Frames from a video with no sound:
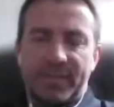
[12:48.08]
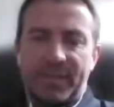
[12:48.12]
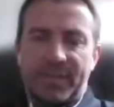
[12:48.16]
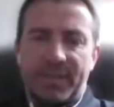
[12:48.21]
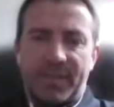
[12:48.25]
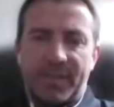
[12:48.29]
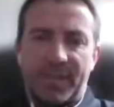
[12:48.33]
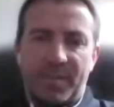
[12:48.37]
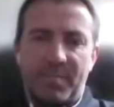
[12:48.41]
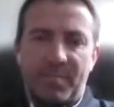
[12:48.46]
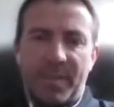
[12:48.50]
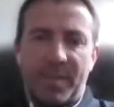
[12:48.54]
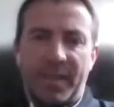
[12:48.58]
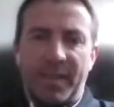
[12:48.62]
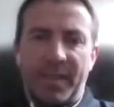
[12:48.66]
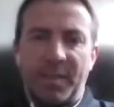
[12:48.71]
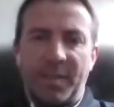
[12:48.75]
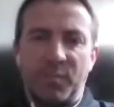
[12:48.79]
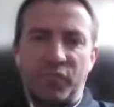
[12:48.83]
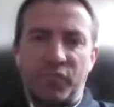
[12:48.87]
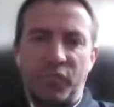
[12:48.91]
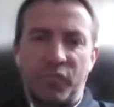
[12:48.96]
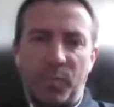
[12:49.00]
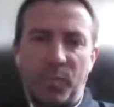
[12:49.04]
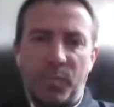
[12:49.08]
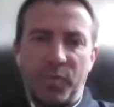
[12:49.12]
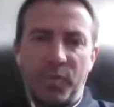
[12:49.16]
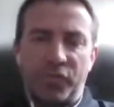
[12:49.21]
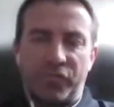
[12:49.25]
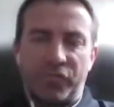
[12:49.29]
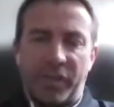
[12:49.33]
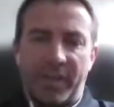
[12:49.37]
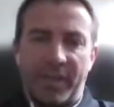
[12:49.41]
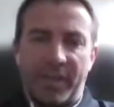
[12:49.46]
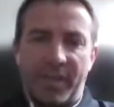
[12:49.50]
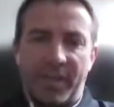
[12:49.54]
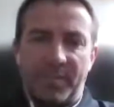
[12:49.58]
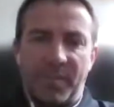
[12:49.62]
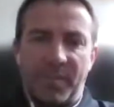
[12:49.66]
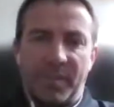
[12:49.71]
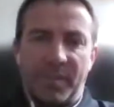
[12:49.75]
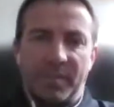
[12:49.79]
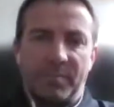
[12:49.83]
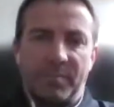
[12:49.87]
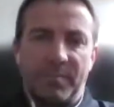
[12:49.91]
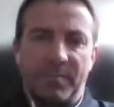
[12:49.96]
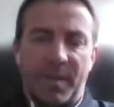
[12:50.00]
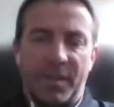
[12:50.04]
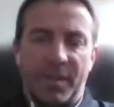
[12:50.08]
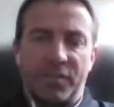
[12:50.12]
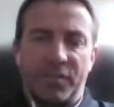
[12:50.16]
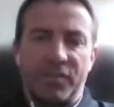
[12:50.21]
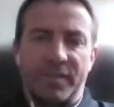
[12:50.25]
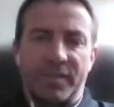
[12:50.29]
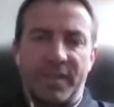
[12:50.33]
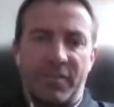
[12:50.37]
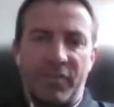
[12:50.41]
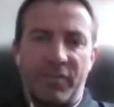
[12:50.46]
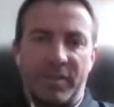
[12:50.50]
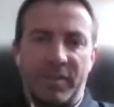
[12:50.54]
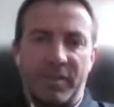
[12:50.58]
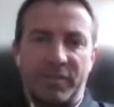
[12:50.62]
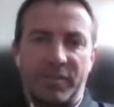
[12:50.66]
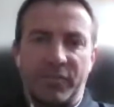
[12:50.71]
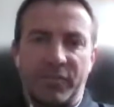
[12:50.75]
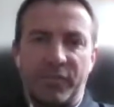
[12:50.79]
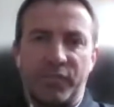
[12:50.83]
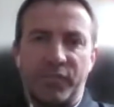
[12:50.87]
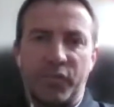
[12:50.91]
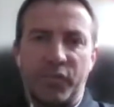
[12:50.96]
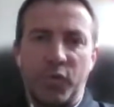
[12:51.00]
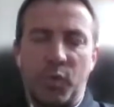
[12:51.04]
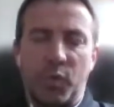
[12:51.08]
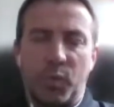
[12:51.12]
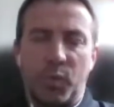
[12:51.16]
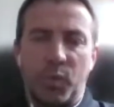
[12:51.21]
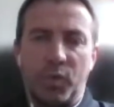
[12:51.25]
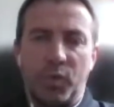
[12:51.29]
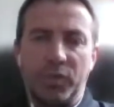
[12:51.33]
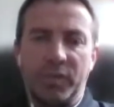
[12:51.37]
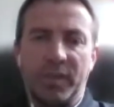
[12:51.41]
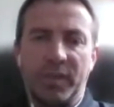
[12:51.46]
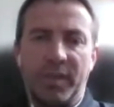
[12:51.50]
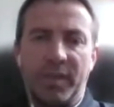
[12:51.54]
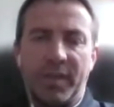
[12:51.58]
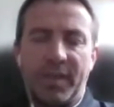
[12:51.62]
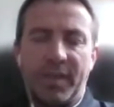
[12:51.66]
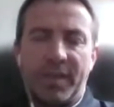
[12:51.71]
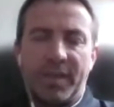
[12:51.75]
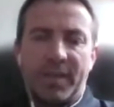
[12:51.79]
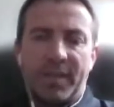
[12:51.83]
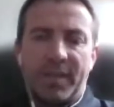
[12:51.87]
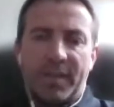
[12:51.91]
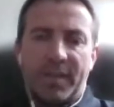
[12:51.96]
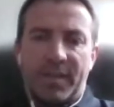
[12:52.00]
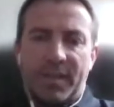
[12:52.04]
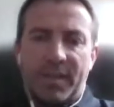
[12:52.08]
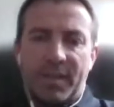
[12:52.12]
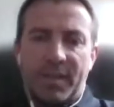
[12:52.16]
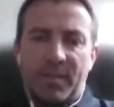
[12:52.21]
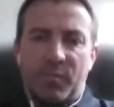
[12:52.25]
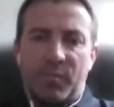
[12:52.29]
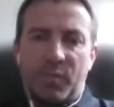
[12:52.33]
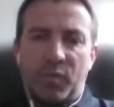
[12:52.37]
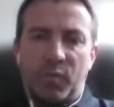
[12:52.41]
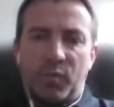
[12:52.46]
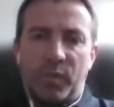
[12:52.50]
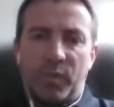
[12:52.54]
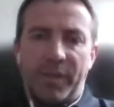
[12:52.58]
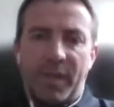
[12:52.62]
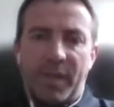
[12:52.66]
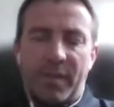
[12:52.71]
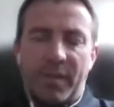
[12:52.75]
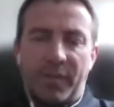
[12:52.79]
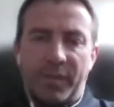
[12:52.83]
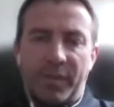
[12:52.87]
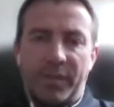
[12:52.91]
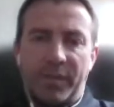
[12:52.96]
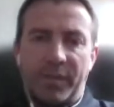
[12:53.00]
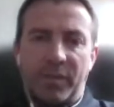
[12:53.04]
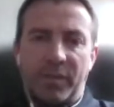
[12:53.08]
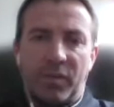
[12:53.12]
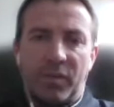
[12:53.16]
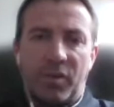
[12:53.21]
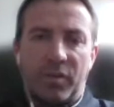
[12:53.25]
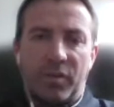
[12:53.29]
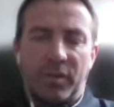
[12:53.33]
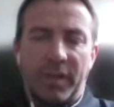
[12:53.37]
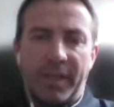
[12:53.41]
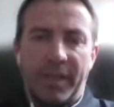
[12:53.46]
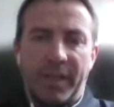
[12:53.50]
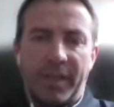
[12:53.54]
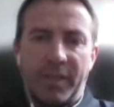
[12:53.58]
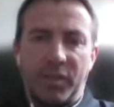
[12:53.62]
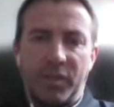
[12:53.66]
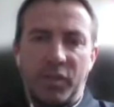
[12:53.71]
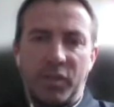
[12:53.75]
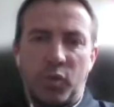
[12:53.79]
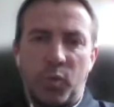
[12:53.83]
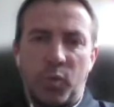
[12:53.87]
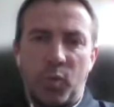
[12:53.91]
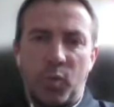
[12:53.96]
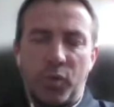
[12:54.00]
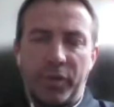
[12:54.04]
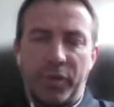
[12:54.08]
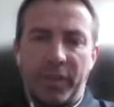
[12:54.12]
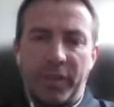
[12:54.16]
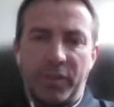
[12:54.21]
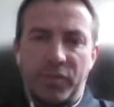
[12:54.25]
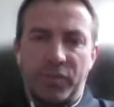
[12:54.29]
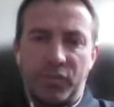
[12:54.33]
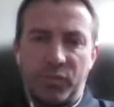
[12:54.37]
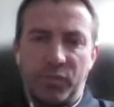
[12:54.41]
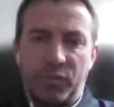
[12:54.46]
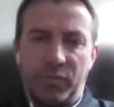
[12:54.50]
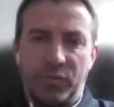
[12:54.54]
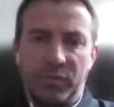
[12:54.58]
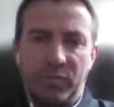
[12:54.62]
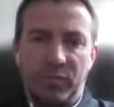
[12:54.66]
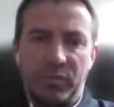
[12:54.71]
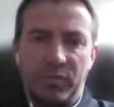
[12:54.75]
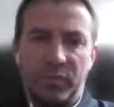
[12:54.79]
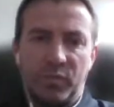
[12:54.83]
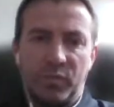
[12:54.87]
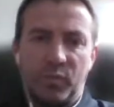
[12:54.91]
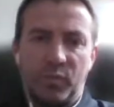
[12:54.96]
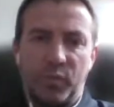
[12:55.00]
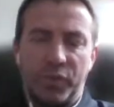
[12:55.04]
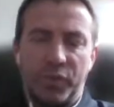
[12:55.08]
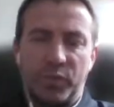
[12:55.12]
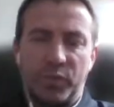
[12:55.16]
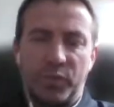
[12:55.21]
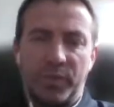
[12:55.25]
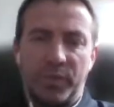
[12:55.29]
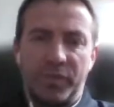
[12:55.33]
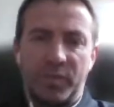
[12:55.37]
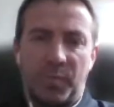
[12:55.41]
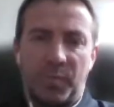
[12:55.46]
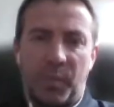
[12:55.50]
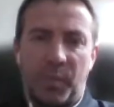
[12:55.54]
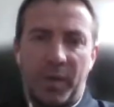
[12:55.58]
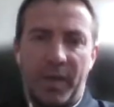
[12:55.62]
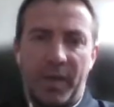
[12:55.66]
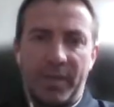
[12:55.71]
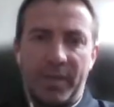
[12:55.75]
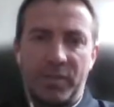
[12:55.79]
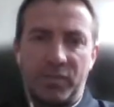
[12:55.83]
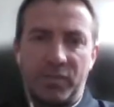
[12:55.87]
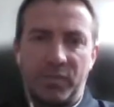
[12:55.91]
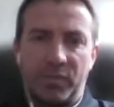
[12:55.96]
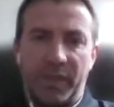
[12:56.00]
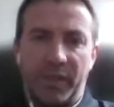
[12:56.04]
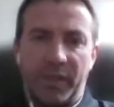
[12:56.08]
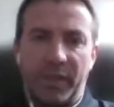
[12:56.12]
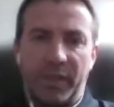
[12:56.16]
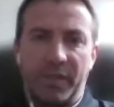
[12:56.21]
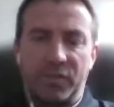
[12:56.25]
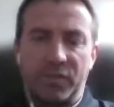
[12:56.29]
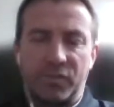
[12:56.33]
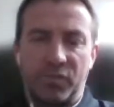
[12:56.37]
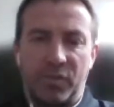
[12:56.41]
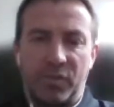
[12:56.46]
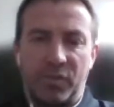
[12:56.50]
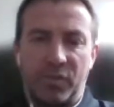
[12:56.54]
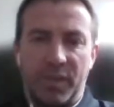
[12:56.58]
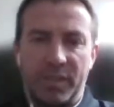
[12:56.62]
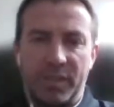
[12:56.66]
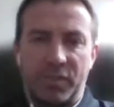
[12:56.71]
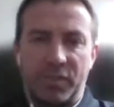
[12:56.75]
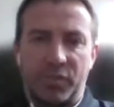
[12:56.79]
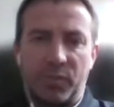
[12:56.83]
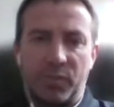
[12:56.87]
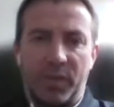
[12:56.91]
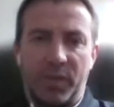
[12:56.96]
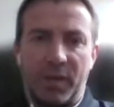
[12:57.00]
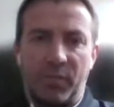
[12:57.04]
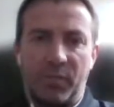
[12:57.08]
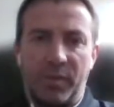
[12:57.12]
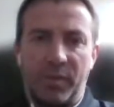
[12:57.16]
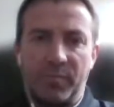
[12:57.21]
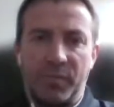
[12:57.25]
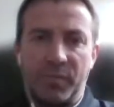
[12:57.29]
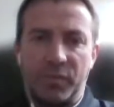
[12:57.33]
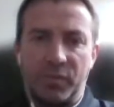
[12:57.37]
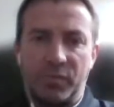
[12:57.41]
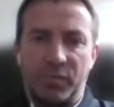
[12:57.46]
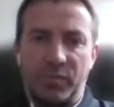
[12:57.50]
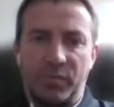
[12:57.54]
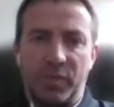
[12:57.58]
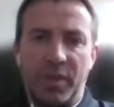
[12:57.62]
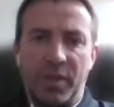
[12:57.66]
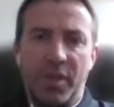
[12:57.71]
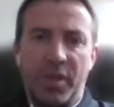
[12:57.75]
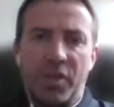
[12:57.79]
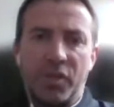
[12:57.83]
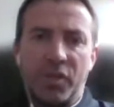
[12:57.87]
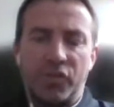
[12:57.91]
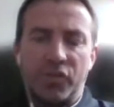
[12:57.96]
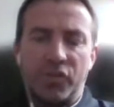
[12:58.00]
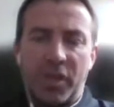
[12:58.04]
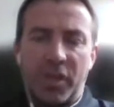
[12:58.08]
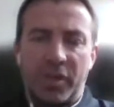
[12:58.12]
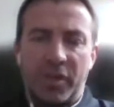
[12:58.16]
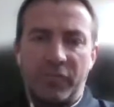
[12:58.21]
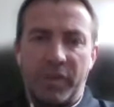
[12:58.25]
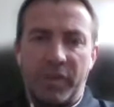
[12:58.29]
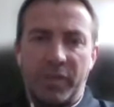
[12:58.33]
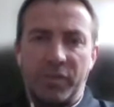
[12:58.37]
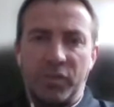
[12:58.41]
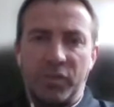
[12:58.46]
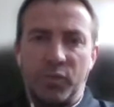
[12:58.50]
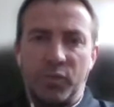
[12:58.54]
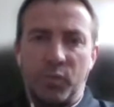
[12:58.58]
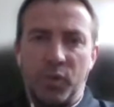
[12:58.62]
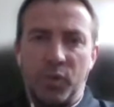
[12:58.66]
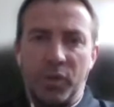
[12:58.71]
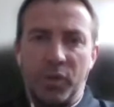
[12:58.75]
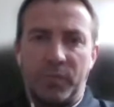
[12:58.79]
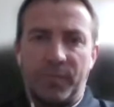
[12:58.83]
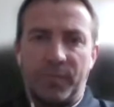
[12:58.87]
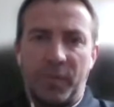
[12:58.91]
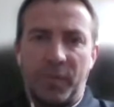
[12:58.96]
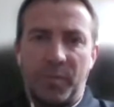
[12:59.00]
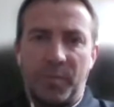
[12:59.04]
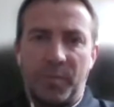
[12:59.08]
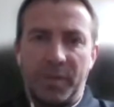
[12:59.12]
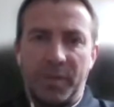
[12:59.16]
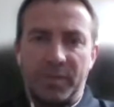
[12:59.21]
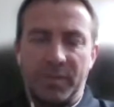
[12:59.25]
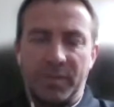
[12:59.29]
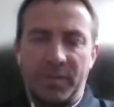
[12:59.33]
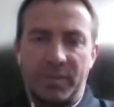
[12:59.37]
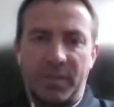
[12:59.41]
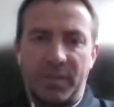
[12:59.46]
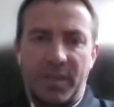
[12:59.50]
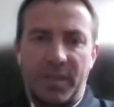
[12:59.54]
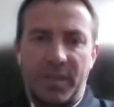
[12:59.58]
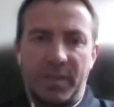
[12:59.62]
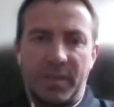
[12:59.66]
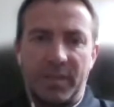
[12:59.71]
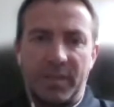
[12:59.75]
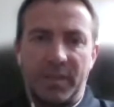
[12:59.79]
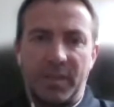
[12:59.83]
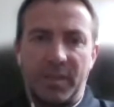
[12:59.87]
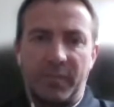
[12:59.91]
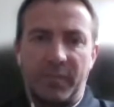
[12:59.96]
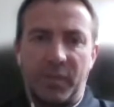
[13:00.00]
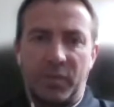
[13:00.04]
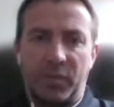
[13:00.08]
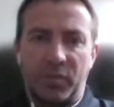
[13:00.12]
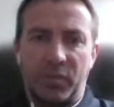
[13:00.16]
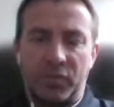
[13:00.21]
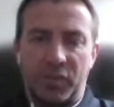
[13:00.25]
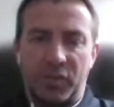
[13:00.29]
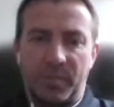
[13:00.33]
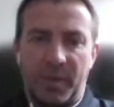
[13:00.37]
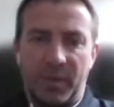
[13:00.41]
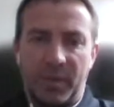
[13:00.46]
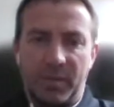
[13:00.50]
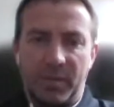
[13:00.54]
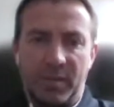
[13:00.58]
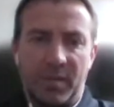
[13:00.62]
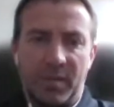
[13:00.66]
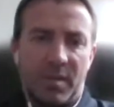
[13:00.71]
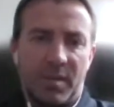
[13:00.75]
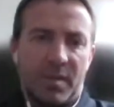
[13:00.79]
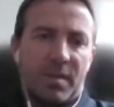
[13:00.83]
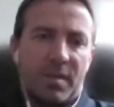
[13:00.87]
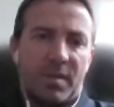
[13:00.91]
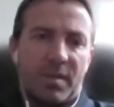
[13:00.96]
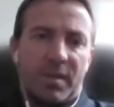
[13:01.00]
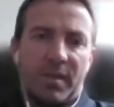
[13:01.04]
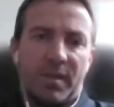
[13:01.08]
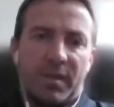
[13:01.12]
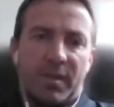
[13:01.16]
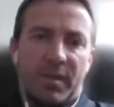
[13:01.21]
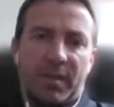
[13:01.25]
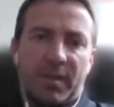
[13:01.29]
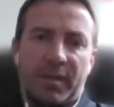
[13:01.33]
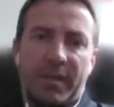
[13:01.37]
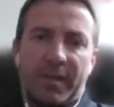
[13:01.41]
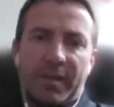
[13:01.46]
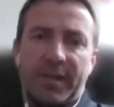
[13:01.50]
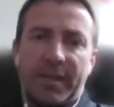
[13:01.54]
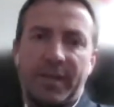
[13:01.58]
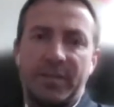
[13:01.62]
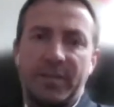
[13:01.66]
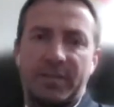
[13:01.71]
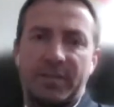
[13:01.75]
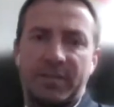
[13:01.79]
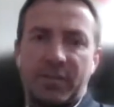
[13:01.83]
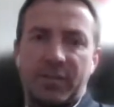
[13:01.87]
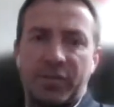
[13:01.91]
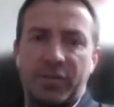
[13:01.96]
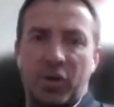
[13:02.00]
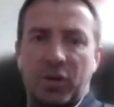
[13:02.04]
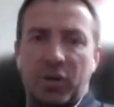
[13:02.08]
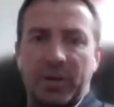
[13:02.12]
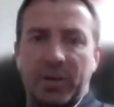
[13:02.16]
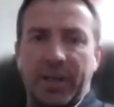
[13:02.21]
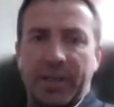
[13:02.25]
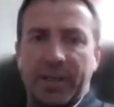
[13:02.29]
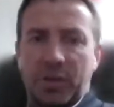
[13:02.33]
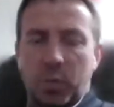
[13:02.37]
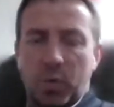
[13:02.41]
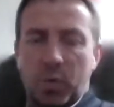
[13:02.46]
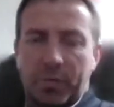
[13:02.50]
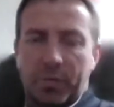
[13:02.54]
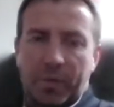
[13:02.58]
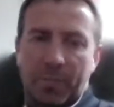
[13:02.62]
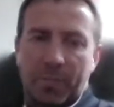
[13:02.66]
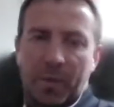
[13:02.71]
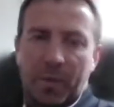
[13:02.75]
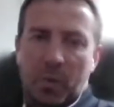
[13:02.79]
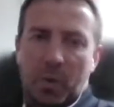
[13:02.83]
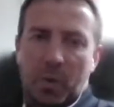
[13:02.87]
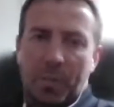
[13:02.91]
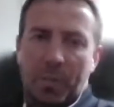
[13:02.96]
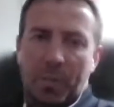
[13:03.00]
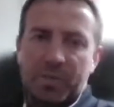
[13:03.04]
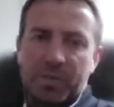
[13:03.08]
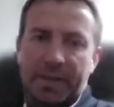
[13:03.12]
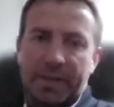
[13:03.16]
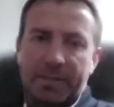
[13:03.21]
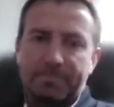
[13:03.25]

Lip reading: My name is Robbie Trainer. I'm the Managing Director of TrueQuote. We have an online quoting tool which we supply to heating installers to allow them to generate new work for the business and give a customer an instant online quote from their website.